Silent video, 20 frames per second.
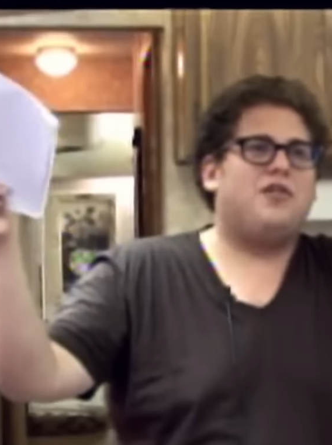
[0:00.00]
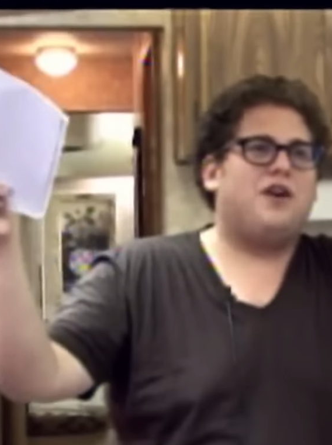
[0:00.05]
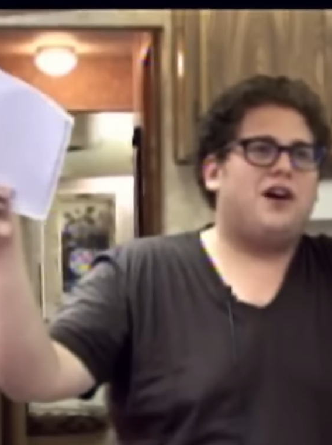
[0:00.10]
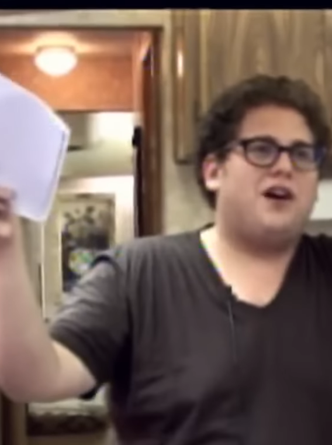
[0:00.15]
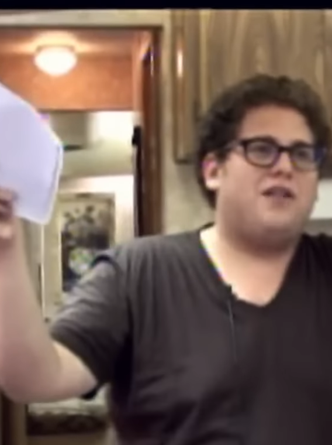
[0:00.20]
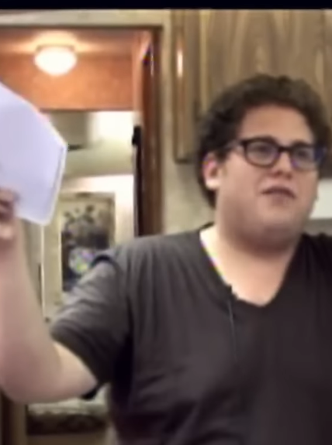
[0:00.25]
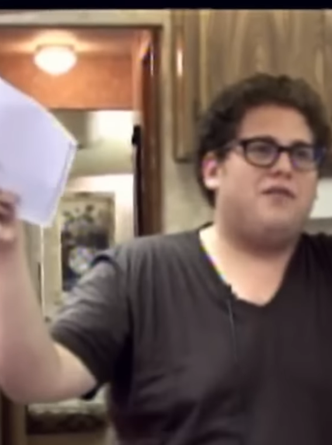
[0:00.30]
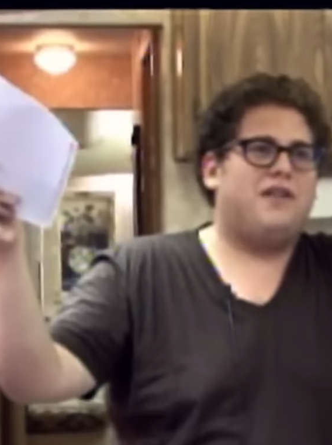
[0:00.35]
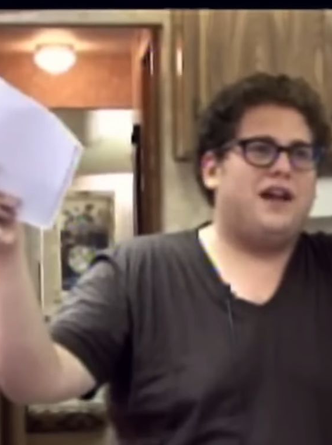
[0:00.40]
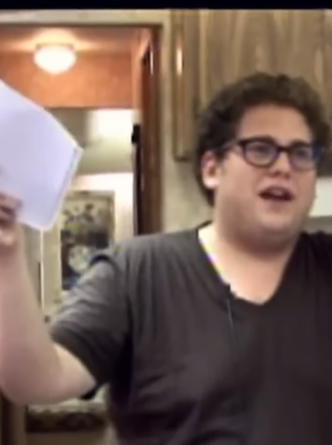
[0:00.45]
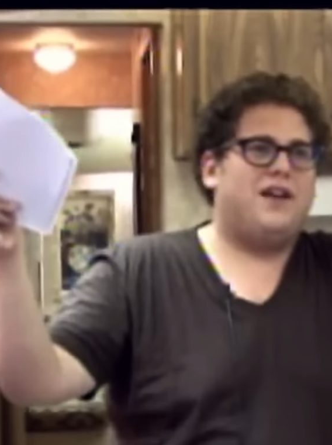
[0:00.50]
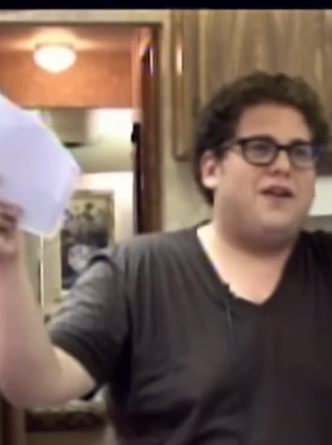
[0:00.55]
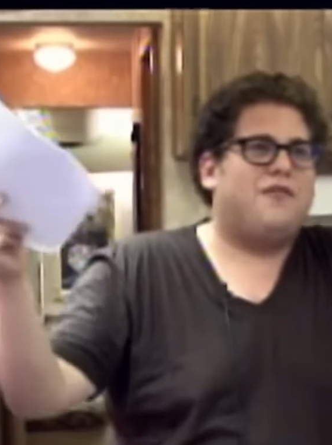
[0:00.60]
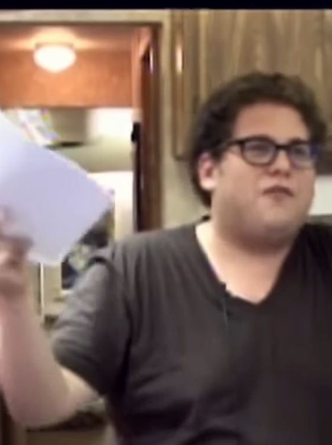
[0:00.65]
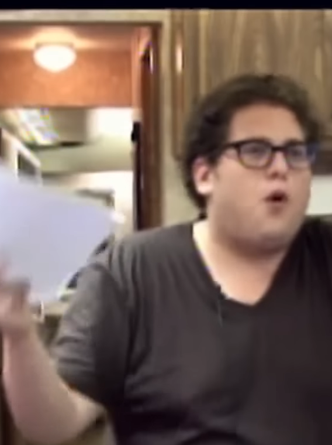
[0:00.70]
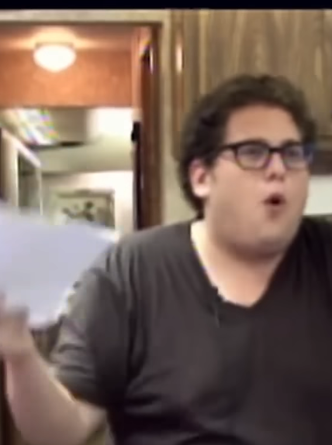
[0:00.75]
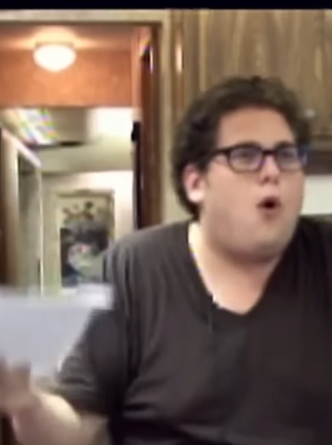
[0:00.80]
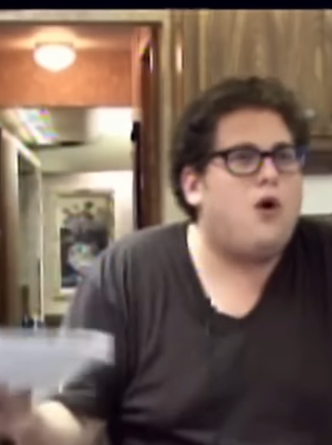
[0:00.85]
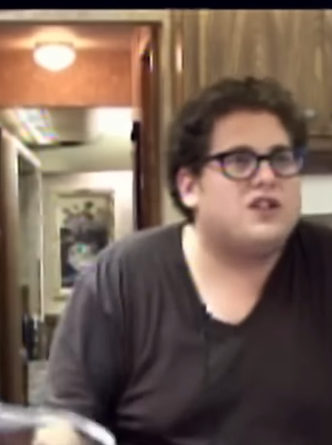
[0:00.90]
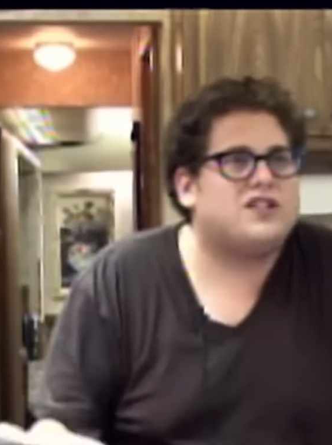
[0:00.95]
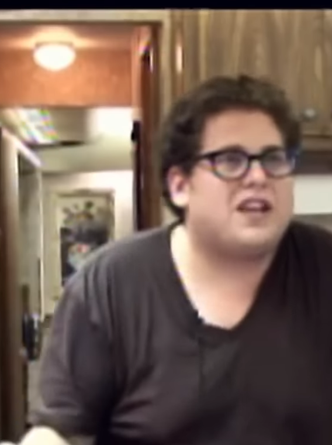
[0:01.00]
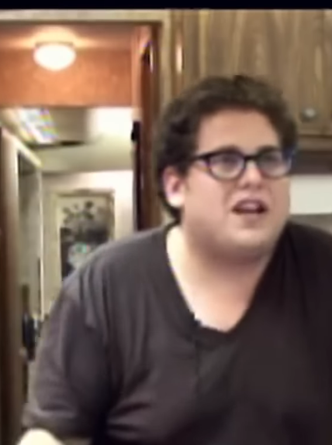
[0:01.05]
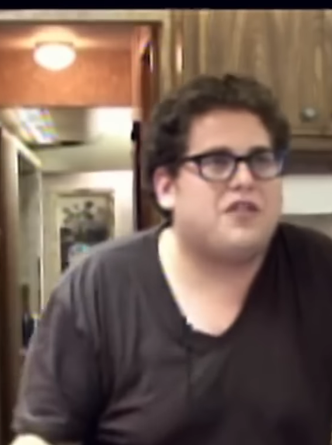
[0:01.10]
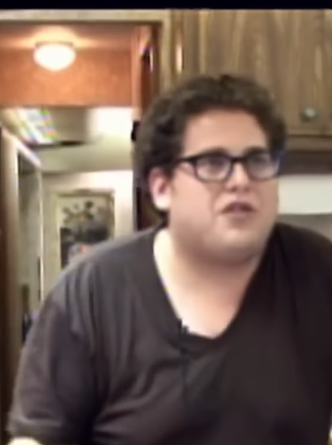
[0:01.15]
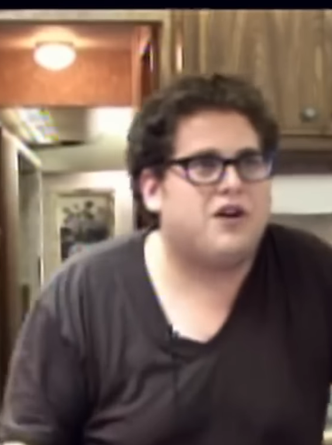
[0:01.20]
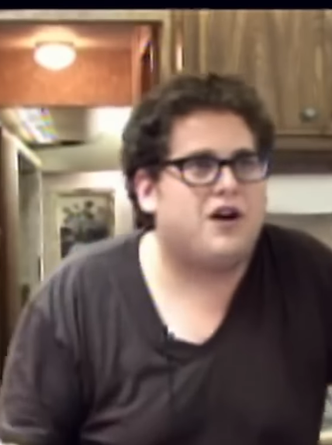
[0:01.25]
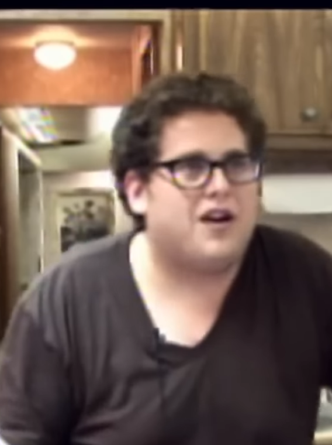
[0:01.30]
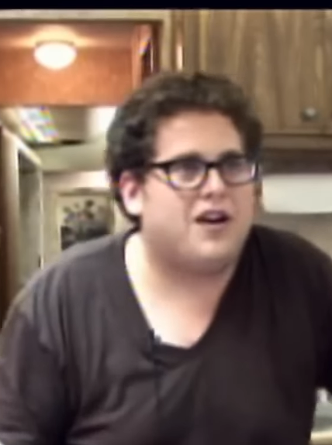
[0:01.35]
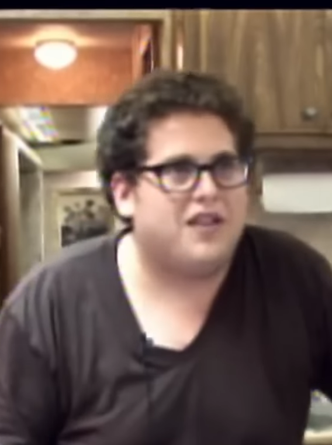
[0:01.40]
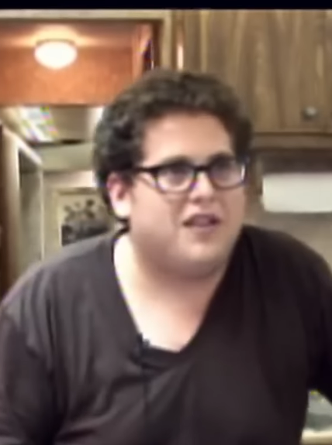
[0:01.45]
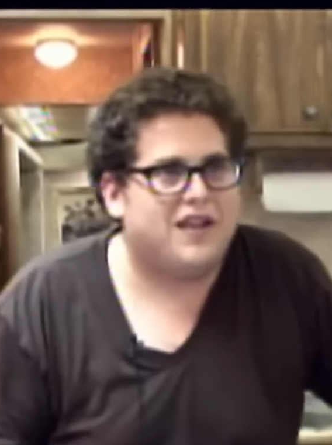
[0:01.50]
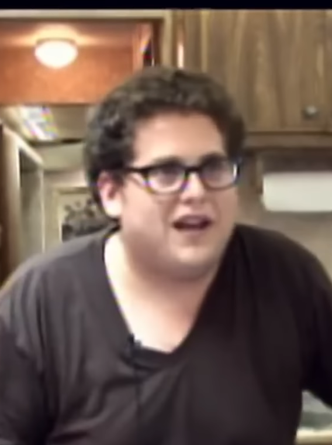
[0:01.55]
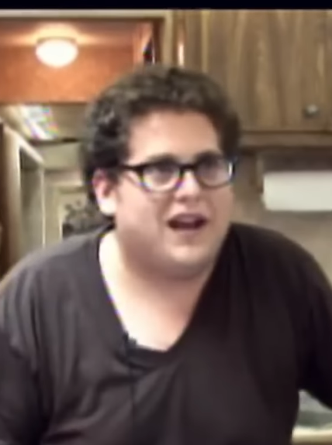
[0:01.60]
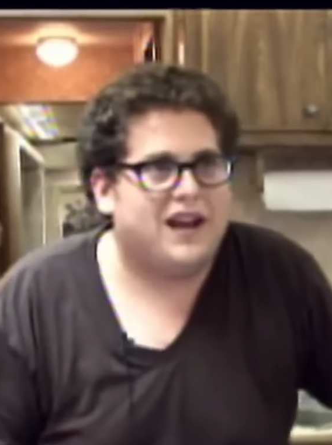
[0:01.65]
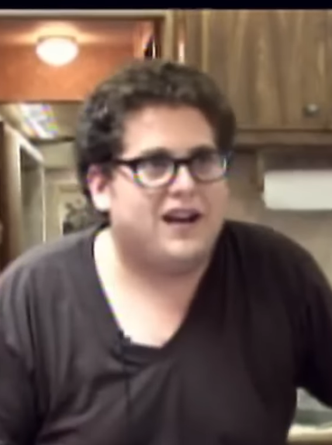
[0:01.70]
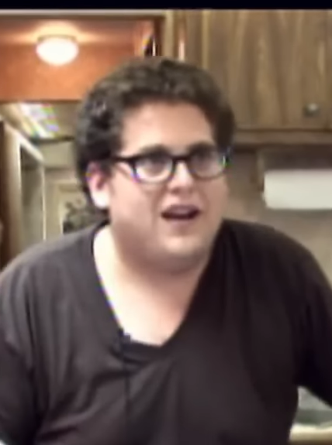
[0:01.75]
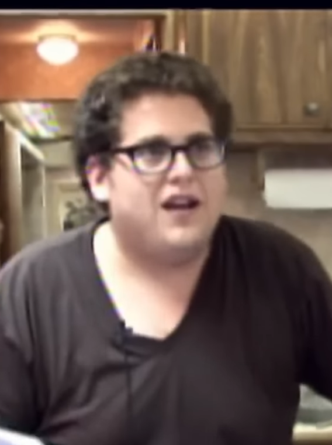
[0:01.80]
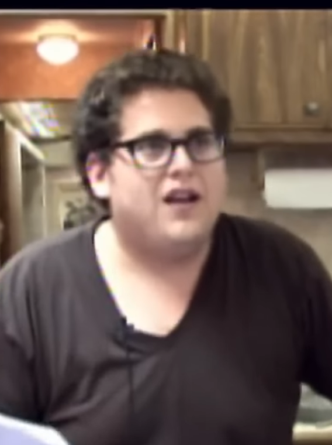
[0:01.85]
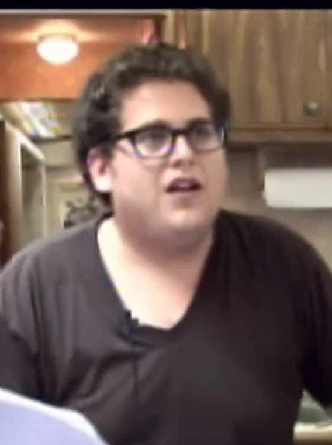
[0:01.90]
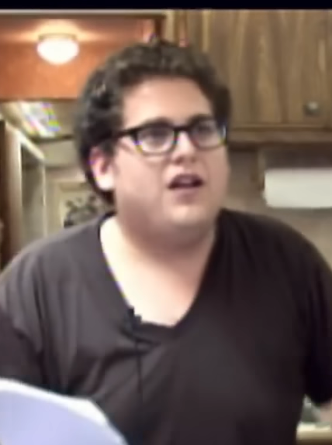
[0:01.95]
thought of that. Of course I thought of
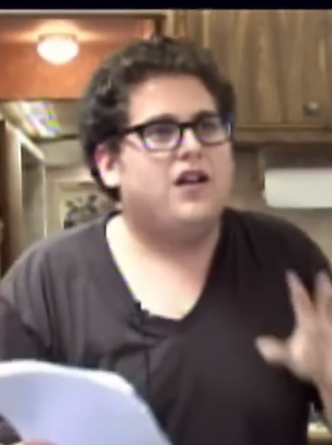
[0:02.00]
that.